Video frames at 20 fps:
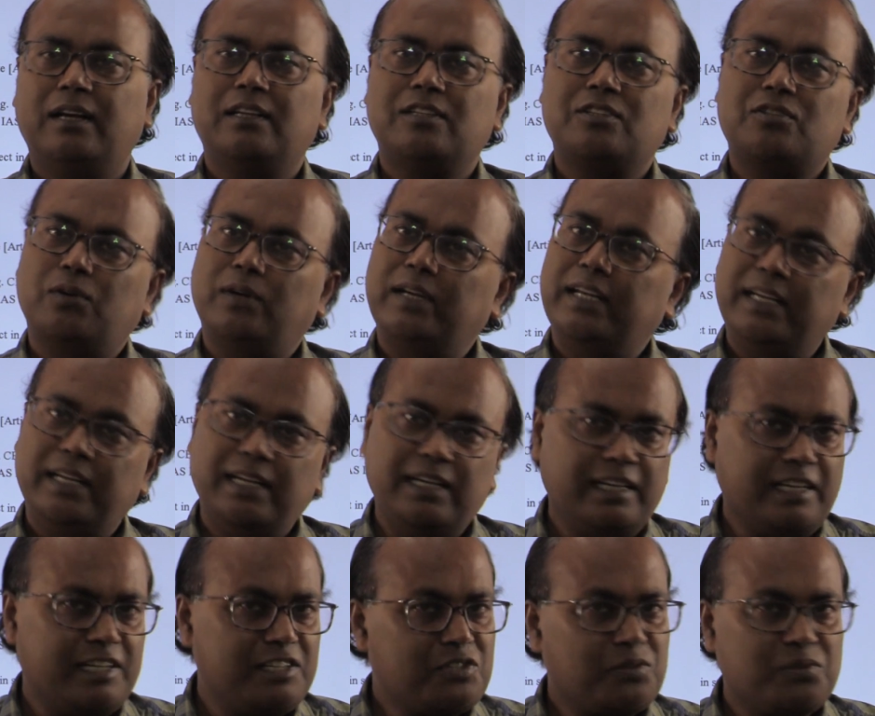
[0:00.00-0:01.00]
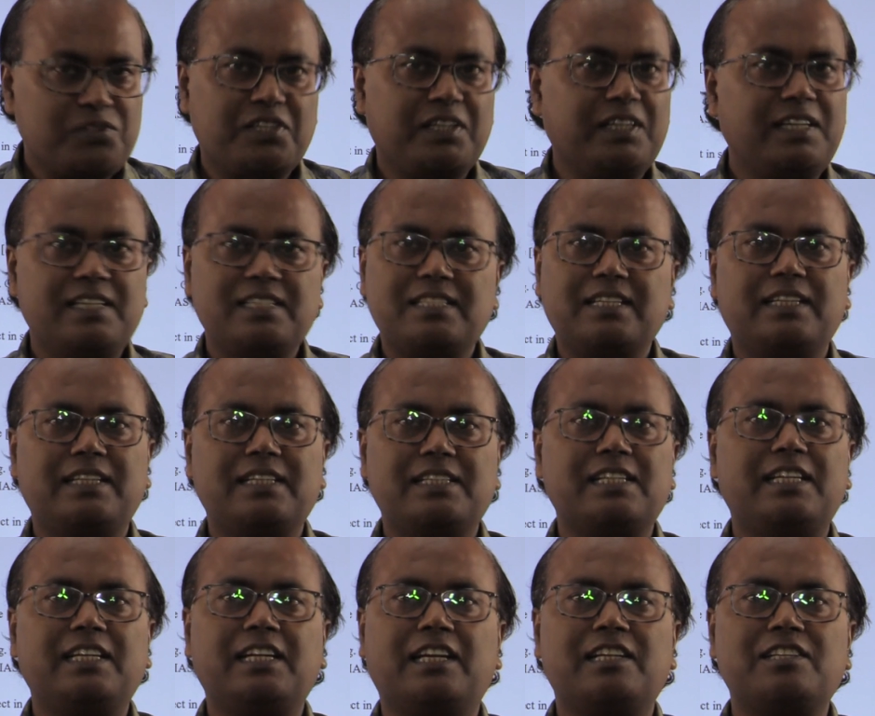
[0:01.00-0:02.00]
So Indian constitution is a
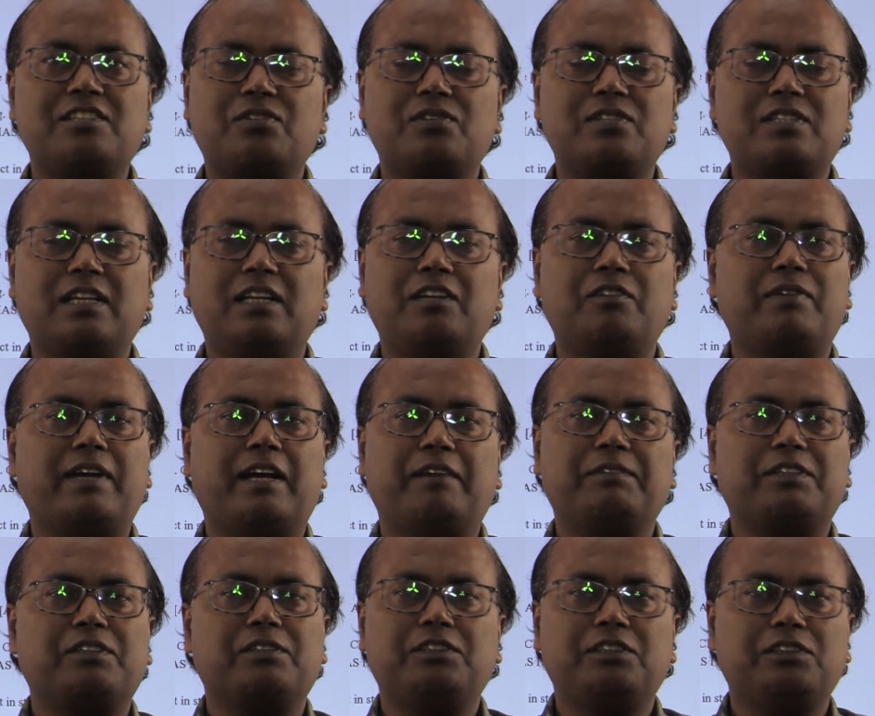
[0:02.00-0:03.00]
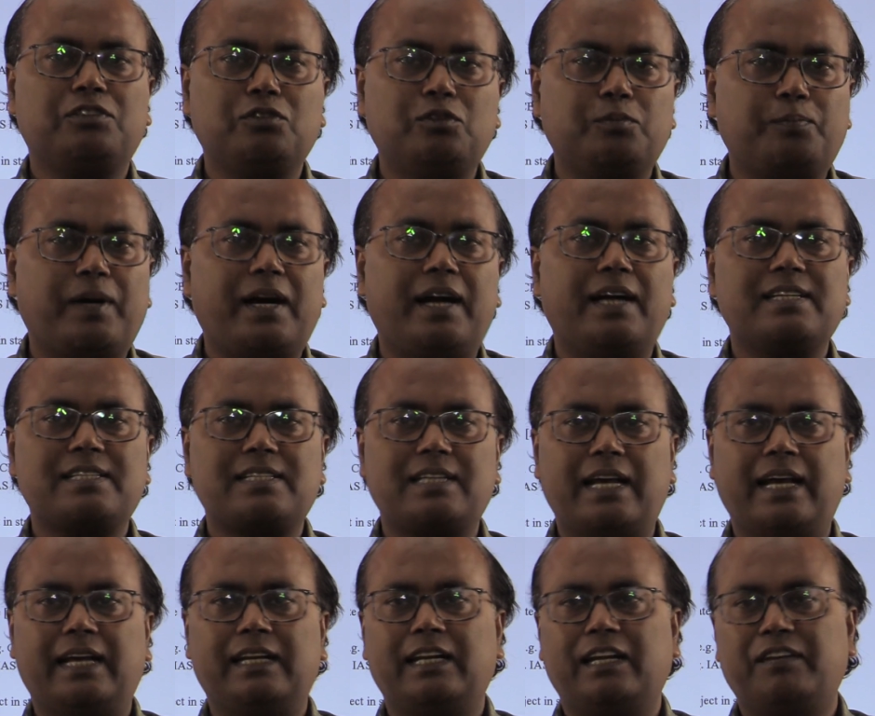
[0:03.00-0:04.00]
written constitution. We have 22 parts
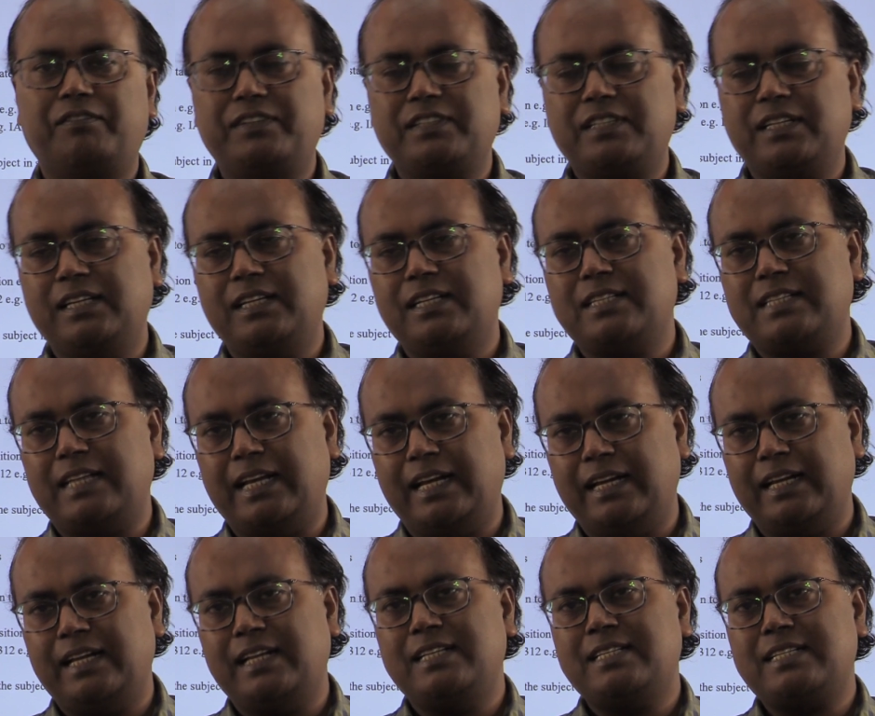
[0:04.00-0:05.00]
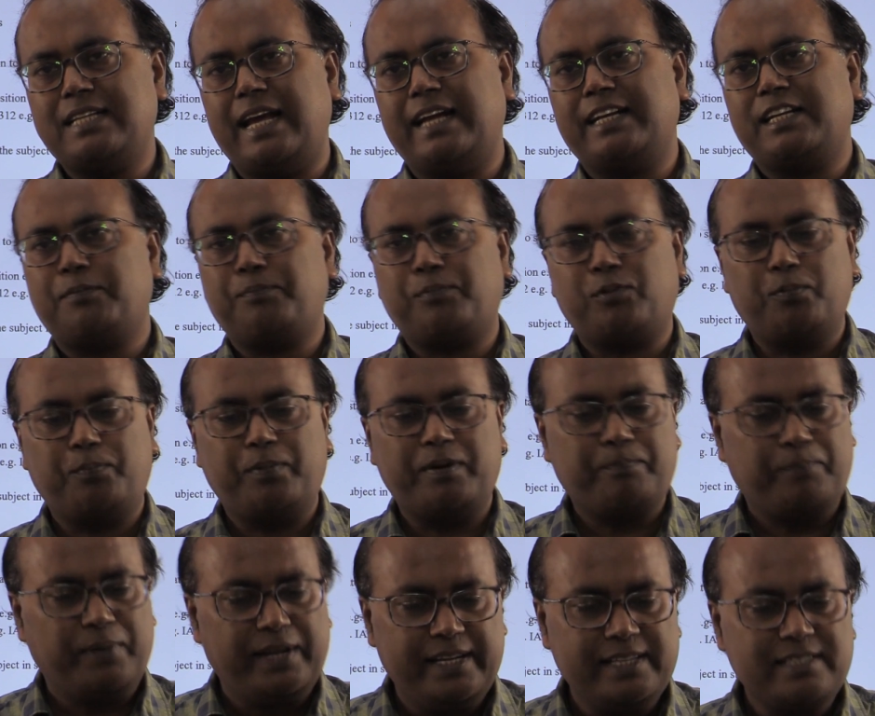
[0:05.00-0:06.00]
and everything is arranged at a proper
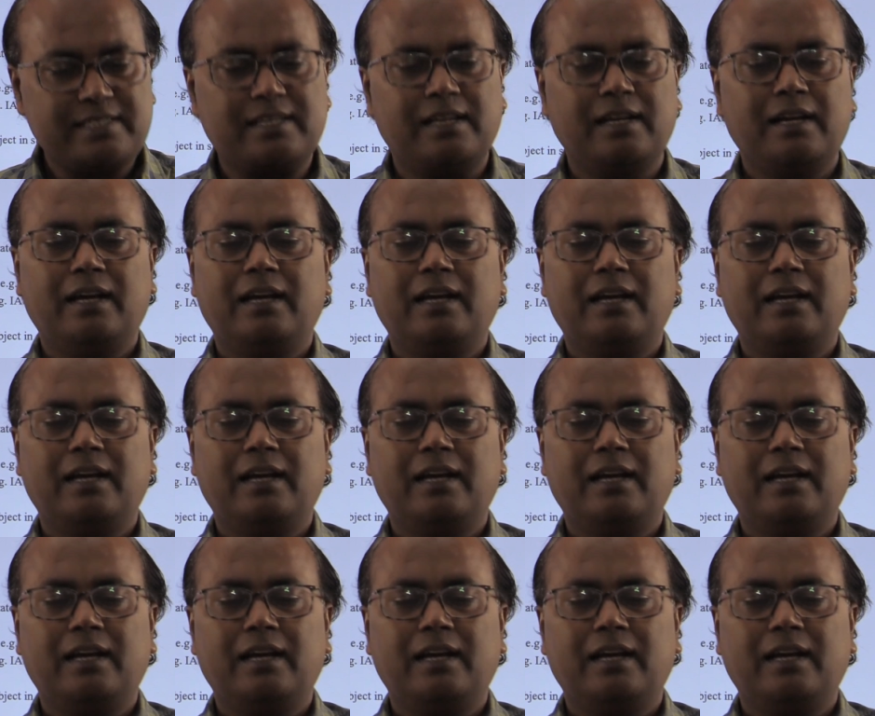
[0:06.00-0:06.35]
place.